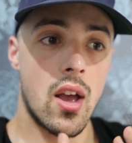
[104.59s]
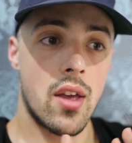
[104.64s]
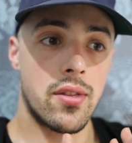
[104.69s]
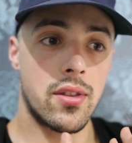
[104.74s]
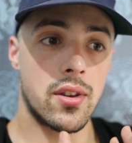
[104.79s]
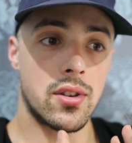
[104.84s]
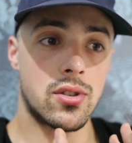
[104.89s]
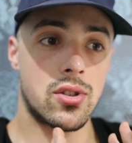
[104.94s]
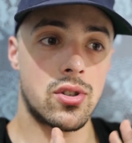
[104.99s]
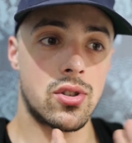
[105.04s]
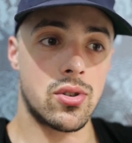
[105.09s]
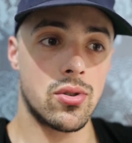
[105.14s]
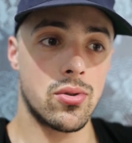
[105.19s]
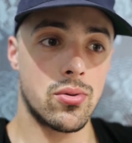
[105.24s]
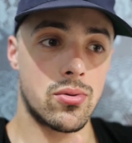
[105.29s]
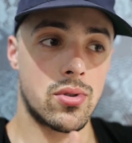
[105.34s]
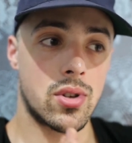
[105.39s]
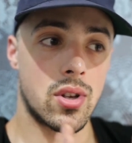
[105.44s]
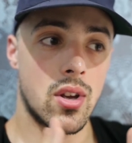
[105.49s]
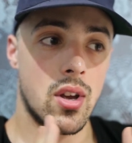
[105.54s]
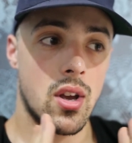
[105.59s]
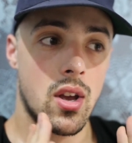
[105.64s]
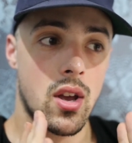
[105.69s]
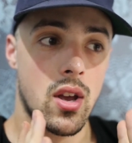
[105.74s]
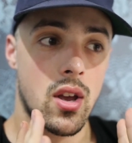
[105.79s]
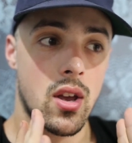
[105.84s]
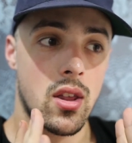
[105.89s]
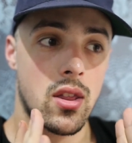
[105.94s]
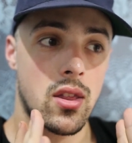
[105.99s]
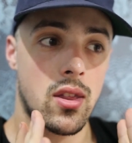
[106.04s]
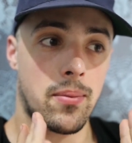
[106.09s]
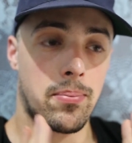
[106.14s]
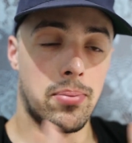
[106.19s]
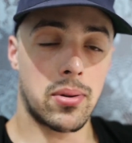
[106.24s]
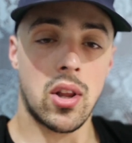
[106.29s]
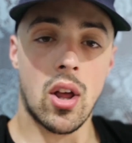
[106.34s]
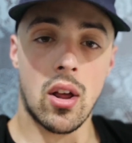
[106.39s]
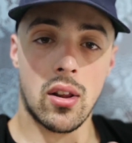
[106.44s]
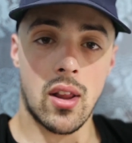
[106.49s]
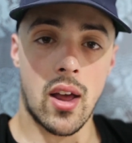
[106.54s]
that suit the
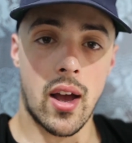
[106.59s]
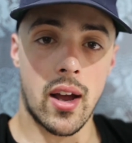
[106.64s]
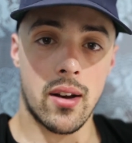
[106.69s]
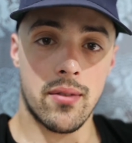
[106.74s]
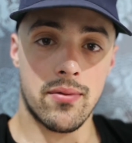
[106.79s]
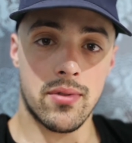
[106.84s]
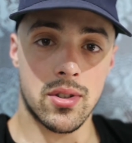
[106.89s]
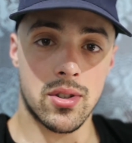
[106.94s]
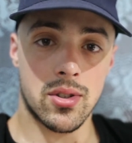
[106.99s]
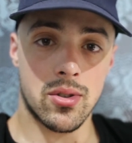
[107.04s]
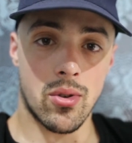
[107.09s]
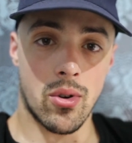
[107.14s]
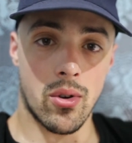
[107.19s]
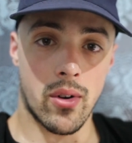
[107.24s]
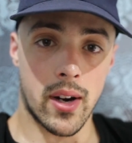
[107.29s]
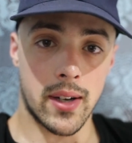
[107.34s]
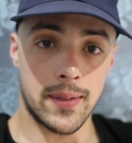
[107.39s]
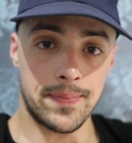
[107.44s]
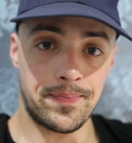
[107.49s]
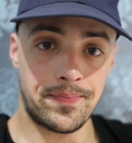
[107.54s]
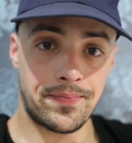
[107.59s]
plot line of the story.